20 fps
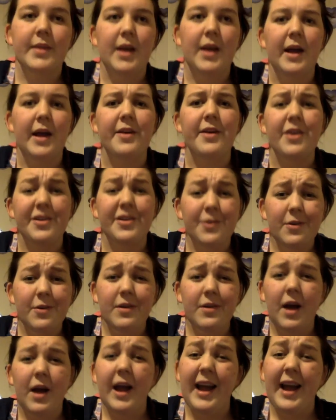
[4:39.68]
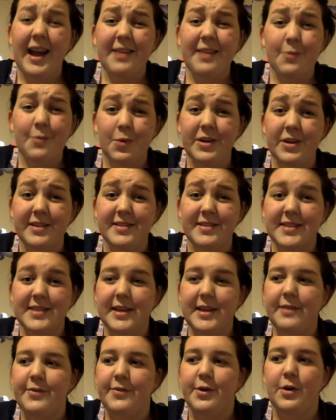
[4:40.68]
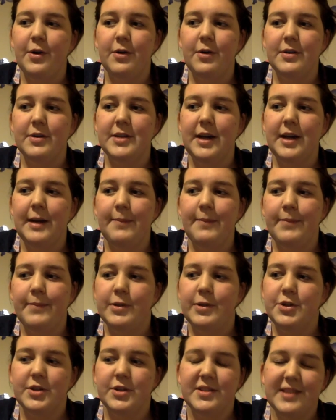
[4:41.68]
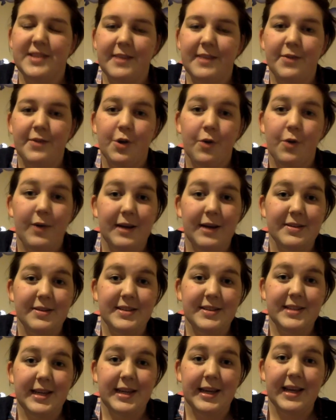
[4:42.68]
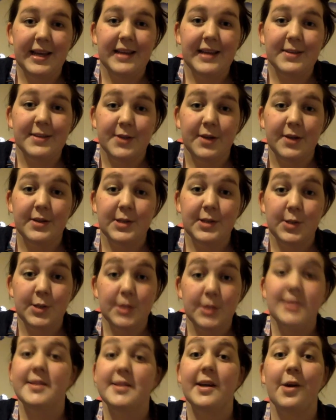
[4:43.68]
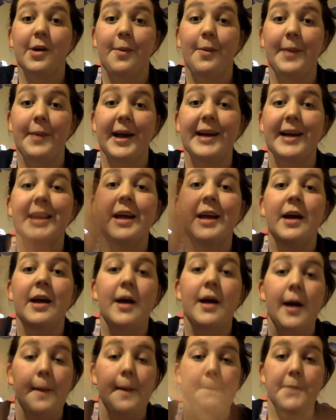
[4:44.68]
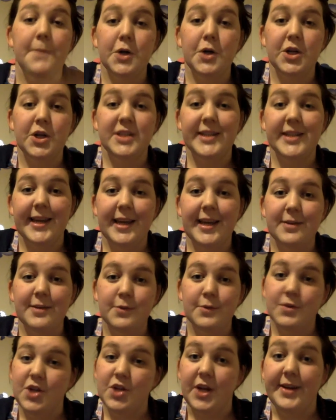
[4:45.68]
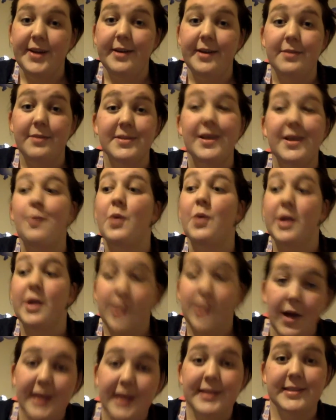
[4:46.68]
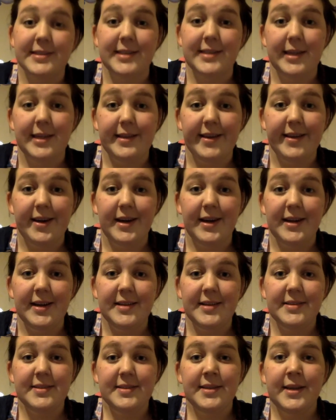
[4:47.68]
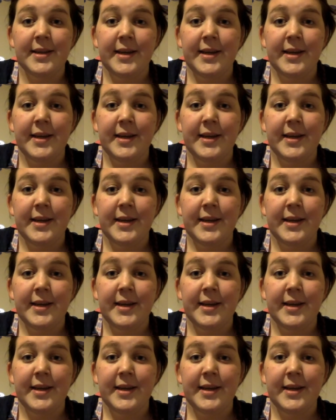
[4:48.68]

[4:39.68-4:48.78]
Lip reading: And I had wanted to see it for a long time, but just never got around to seeing it. So as soon as I got back, I booked tickets with JD, and I was like, we're going to see In the Heights.